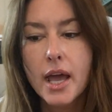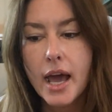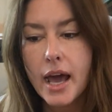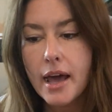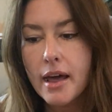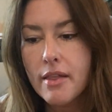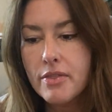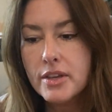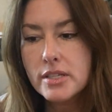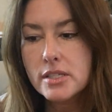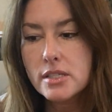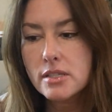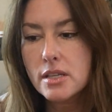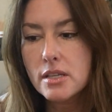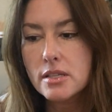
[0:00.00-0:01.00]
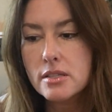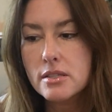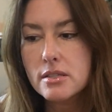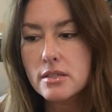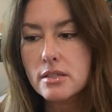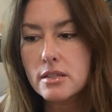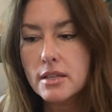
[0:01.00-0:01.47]
and this
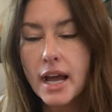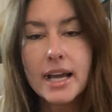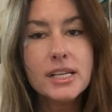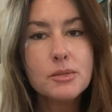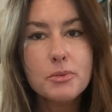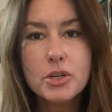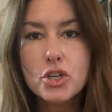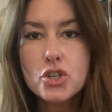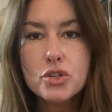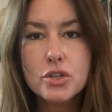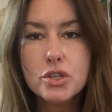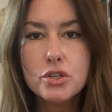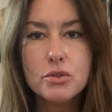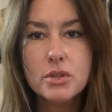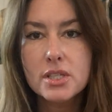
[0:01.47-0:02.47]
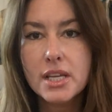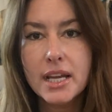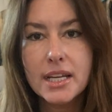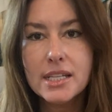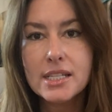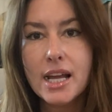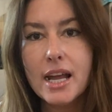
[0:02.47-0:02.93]
is nice because you can do this
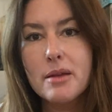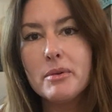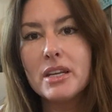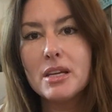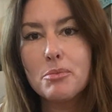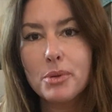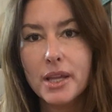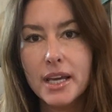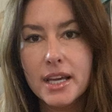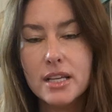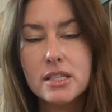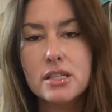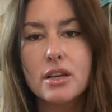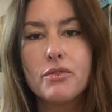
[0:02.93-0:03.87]
anytime, any place.